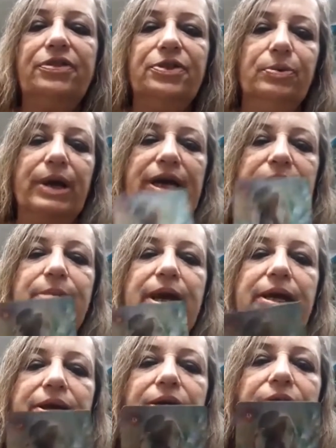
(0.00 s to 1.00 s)
the
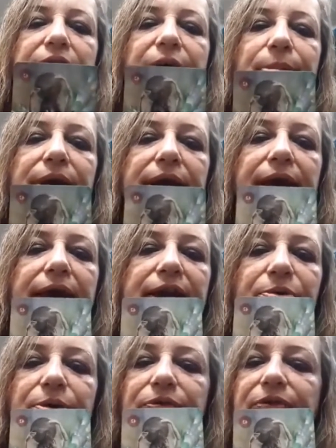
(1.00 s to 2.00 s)
Rainmaker coming in
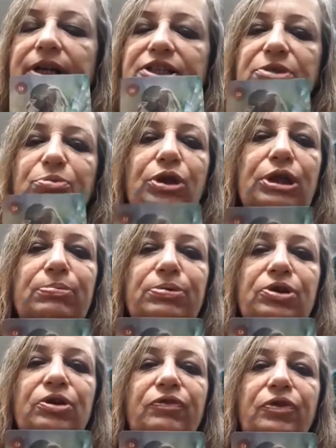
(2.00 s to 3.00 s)
and we've got some really
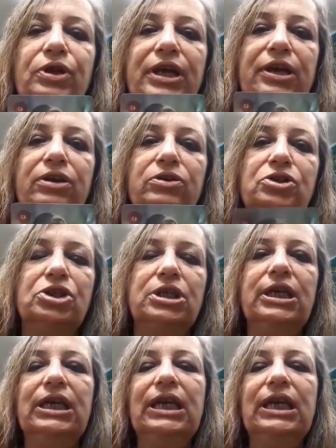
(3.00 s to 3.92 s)
beautiful energy